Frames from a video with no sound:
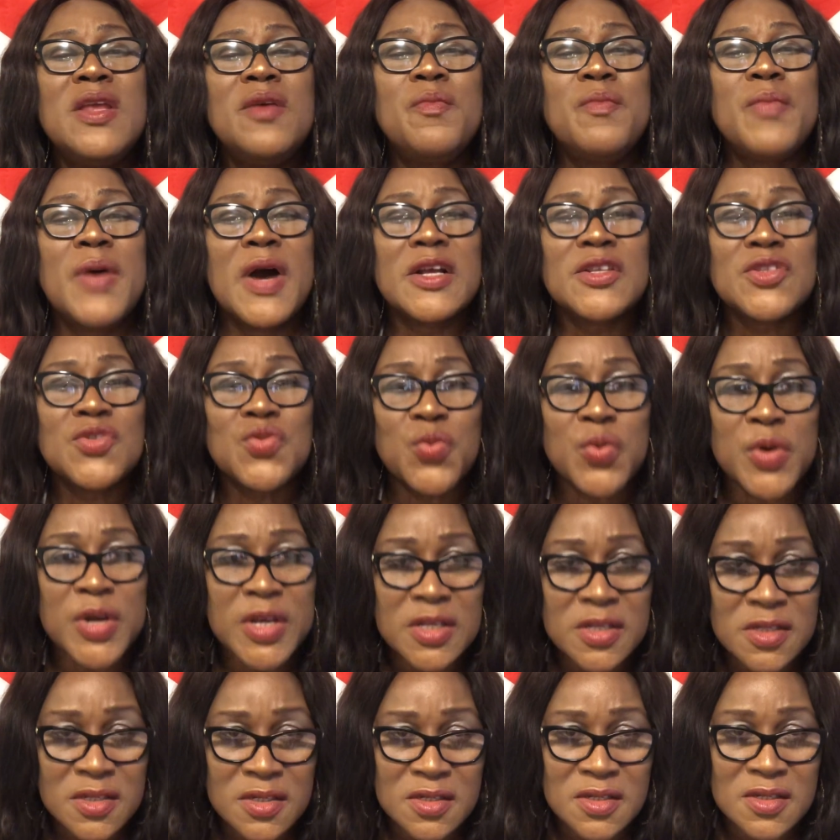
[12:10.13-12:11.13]

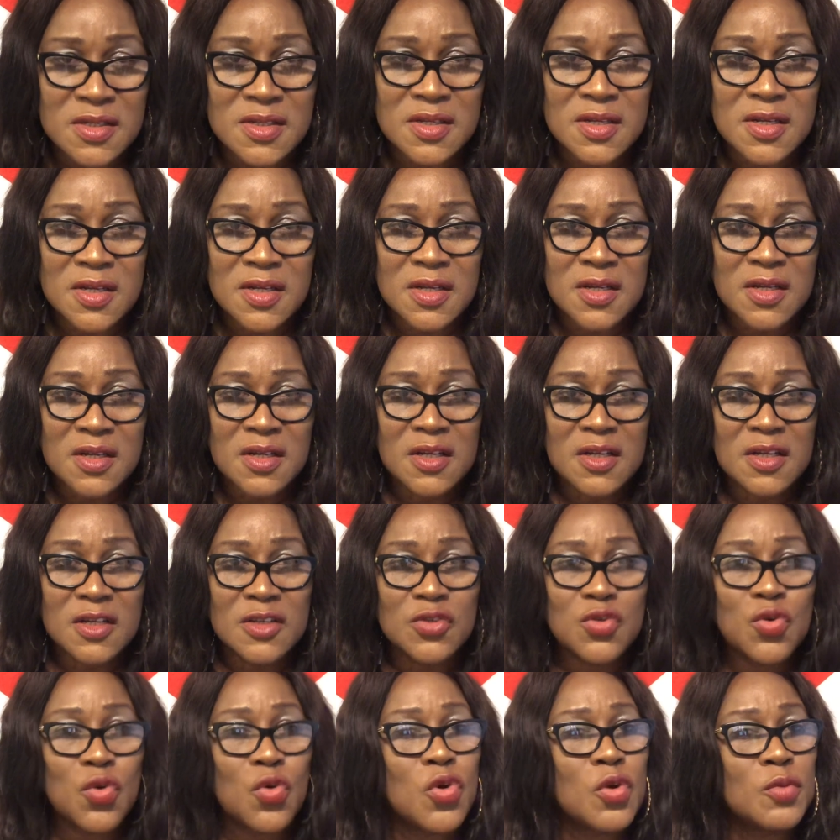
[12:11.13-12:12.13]
pathways
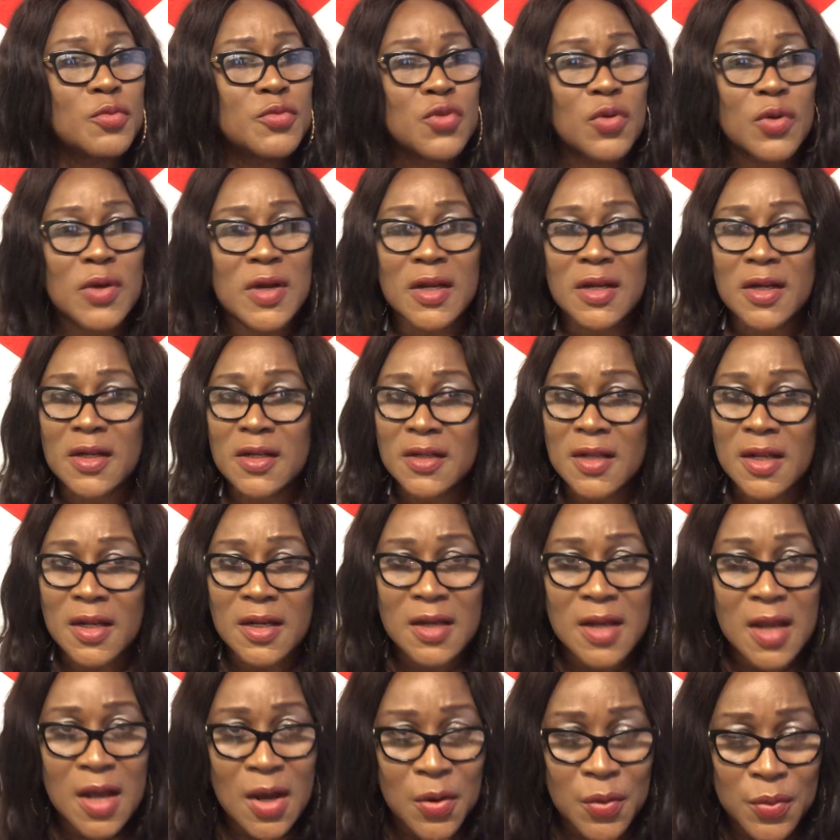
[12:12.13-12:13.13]
to come to Canada
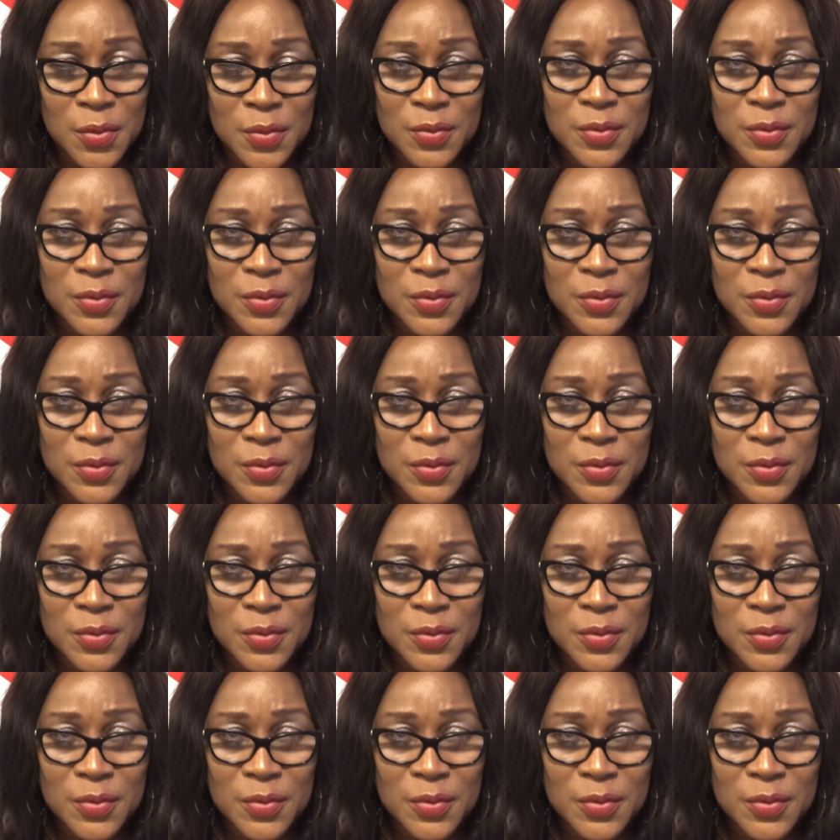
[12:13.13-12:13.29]
now.